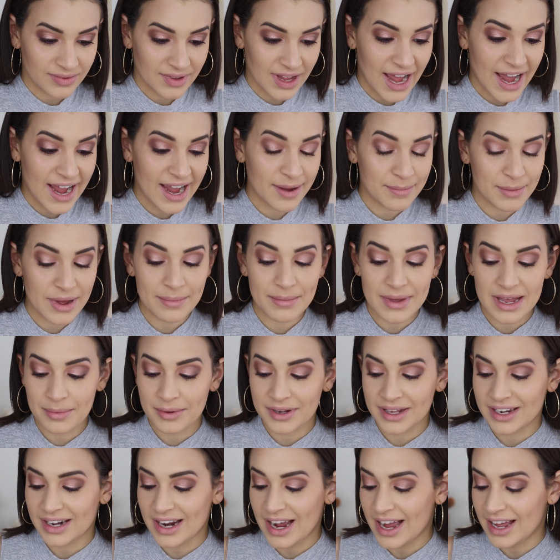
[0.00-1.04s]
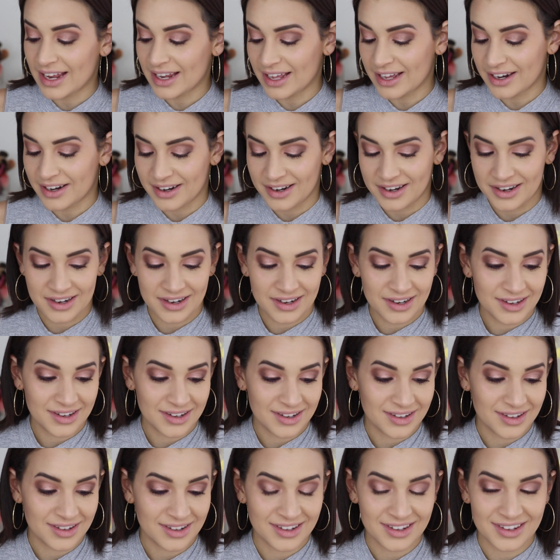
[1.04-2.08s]
I, my Maybelline highlighter
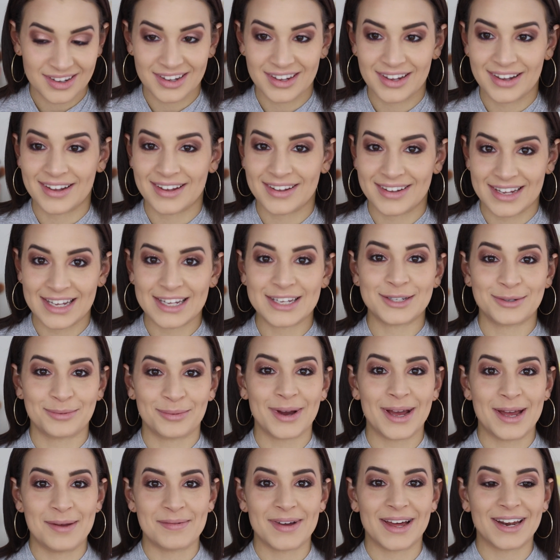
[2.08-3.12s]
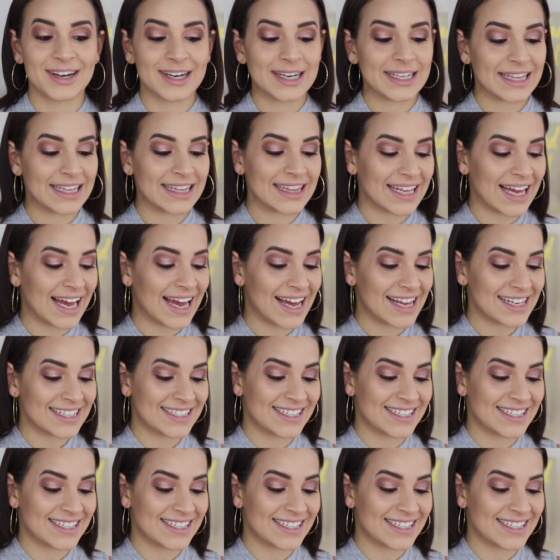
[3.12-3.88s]
is way better than that.